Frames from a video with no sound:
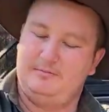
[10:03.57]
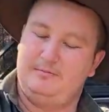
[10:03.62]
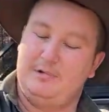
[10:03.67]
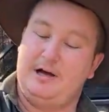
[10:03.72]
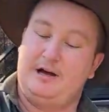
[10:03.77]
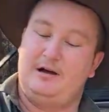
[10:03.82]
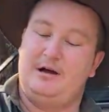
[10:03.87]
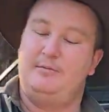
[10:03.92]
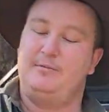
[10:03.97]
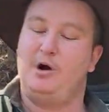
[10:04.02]

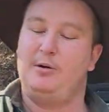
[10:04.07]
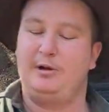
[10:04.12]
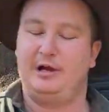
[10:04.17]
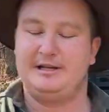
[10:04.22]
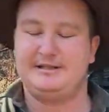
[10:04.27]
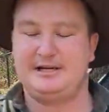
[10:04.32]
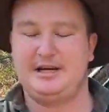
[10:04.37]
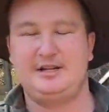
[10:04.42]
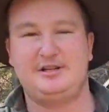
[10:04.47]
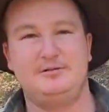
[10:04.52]

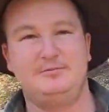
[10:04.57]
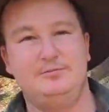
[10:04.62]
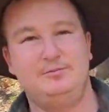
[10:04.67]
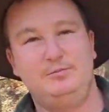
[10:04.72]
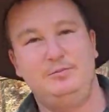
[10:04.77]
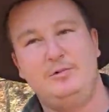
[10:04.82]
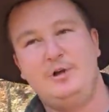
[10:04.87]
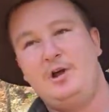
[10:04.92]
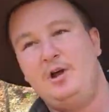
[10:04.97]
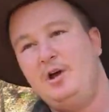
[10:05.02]
immobilization,
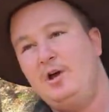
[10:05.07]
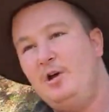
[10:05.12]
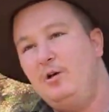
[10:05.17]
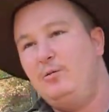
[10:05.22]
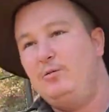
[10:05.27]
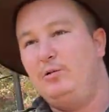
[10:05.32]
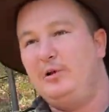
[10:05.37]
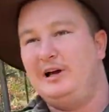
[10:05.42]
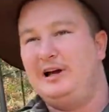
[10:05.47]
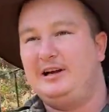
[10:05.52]

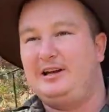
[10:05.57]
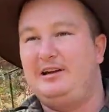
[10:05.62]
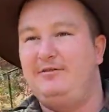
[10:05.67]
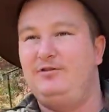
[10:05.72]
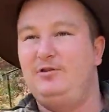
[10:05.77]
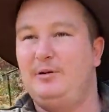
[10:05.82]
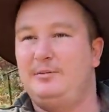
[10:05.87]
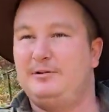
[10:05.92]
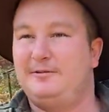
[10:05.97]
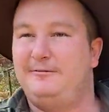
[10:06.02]
uh, will uh, give
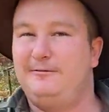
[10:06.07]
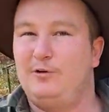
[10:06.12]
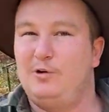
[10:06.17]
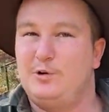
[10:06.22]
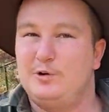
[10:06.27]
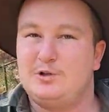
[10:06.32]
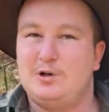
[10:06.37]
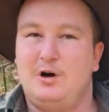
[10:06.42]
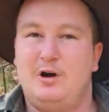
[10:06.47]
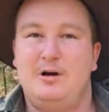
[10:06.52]
you up to
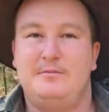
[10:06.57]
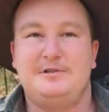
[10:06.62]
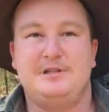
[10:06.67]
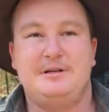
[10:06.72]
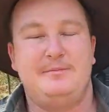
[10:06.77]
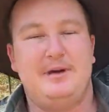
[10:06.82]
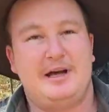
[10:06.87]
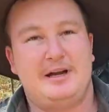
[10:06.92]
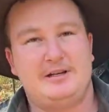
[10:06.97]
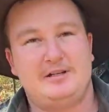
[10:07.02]
four times the
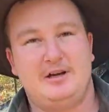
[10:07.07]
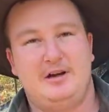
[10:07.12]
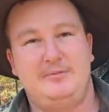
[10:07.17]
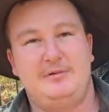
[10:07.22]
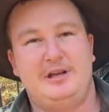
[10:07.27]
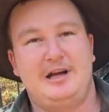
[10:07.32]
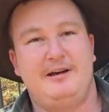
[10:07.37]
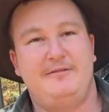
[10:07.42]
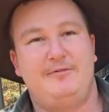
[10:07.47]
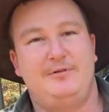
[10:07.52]
amount of time
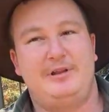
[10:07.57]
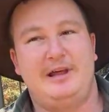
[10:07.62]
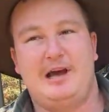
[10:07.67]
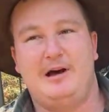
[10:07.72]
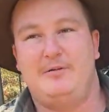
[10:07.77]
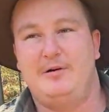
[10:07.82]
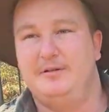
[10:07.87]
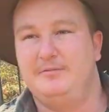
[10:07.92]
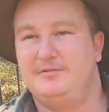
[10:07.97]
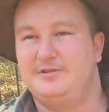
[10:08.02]
you'd have without
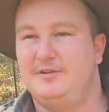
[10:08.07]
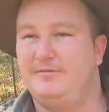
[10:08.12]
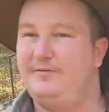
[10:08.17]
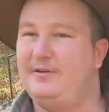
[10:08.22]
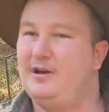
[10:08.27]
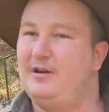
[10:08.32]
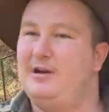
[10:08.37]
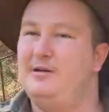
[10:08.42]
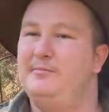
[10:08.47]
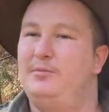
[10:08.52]
one. So
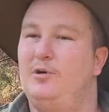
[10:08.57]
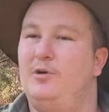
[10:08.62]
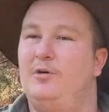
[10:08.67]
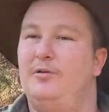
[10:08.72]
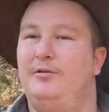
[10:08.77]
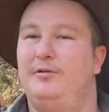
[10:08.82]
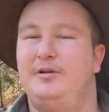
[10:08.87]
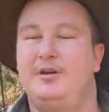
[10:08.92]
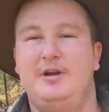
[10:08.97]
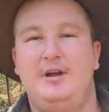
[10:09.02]
very
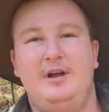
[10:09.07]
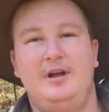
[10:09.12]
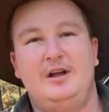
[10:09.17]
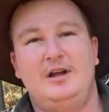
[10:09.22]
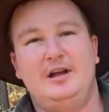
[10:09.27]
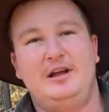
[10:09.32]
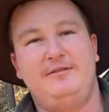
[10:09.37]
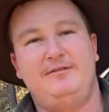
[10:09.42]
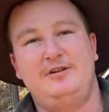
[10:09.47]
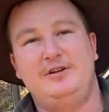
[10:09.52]
important.
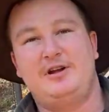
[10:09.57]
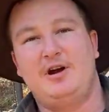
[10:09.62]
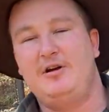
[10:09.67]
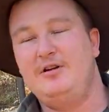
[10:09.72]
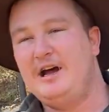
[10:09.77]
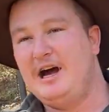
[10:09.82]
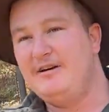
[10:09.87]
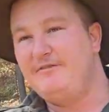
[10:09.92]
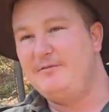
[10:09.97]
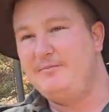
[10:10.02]
If you don't
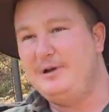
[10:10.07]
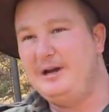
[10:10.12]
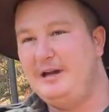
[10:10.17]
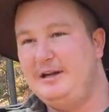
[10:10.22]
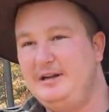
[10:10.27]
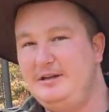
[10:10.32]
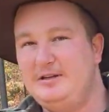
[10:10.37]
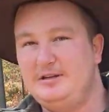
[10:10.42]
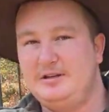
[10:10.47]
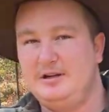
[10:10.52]
have a
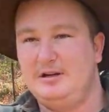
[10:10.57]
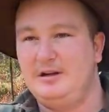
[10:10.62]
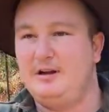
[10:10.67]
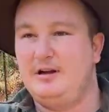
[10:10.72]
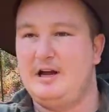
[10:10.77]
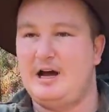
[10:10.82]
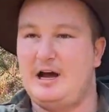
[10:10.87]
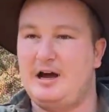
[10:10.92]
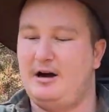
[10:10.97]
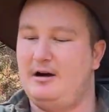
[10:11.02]
bandage,
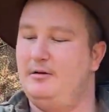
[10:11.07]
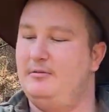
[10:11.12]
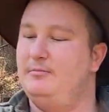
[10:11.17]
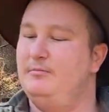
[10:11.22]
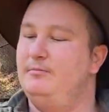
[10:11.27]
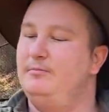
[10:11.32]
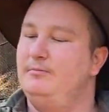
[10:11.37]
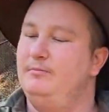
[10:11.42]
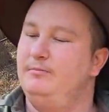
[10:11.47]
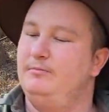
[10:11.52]
um,
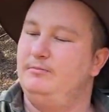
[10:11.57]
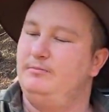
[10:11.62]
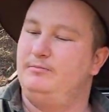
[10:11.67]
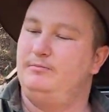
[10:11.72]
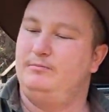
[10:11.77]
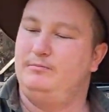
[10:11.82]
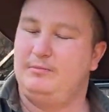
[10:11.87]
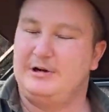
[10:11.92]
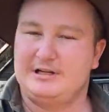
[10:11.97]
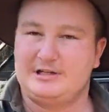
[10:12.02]

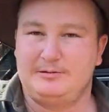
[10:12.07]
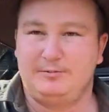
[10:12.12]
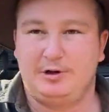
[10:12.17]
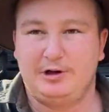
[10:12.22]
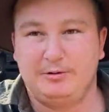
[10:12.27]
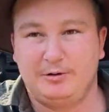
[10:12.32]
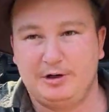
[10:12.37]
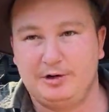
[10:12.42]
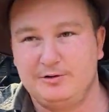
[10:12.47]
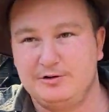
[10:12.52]
basically what
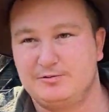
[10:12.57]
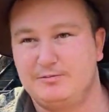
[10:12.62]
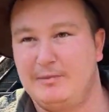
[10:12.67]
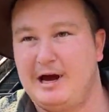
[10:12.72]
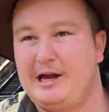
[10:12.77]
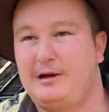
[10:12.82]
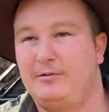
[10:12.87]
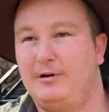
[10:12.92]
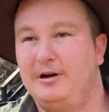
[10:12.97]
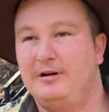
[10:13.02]
you want to do is
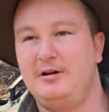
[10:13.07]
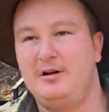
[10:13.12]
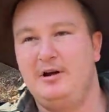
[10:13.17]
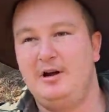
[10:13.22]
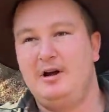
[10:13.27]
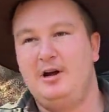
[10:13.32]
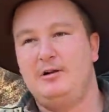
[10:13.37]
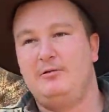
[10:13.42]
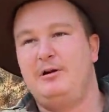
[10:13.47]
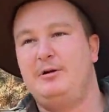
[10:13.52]
make one.
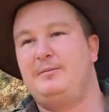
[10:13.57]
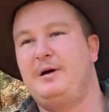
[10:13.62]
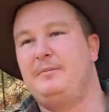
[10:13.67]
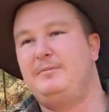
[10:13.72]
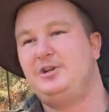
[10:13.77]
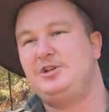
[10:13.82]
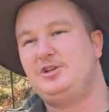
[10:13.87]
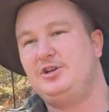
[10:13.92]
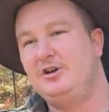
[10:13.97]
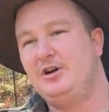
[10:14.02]
Rip up
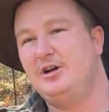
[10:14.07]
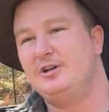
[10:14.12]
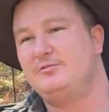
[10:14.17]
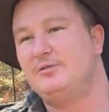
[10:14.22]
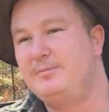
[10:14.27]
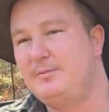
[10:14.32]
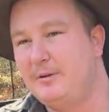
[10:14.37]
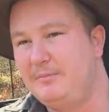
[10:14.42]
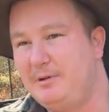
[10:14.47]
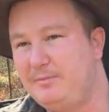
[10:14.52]
your shirts,
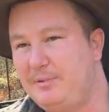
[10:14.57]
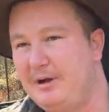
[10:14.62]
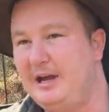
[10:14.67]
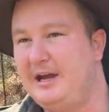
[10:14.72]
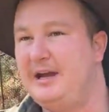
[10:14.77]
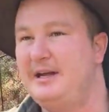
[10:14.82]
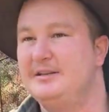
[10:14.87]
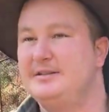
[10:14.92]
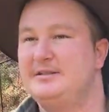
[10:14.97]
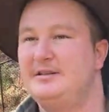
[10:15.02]
rip up your
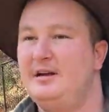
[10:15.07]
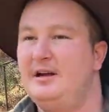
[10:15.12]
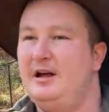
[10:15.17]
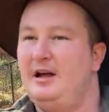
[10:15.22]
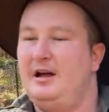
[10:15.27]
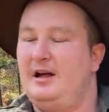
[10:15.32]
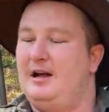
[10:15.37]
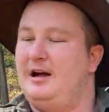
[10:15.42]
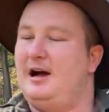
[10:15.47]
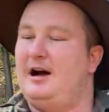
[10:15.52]
pants,
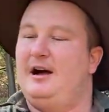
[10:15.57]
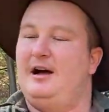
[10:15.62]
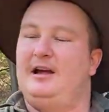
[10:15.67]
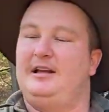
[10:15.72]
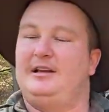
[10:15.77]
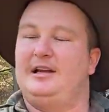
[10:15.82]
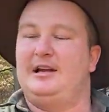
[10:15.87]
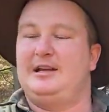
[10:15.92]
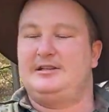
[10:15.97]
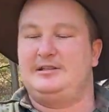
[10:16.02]
uh,
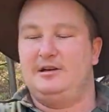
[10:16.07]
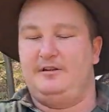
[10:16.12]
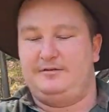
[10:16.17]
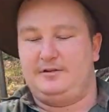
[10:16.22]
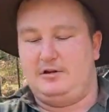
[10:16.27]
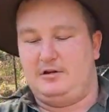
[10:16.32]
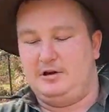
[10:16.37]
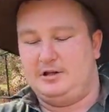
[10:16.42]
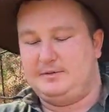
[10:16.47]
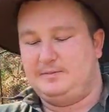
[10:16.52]
and get yourself
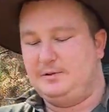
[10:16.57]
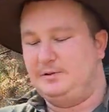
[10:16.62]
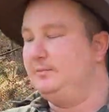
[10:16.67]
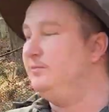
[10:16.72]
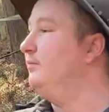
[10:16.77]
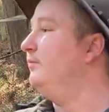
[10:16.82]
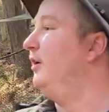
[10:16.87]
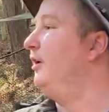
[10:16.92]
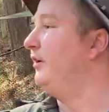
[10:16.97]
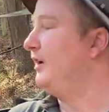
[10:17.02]
to hospital.
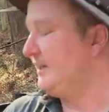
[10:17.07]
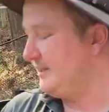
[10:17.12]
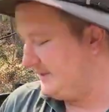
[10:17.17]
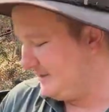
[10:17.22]
I'll get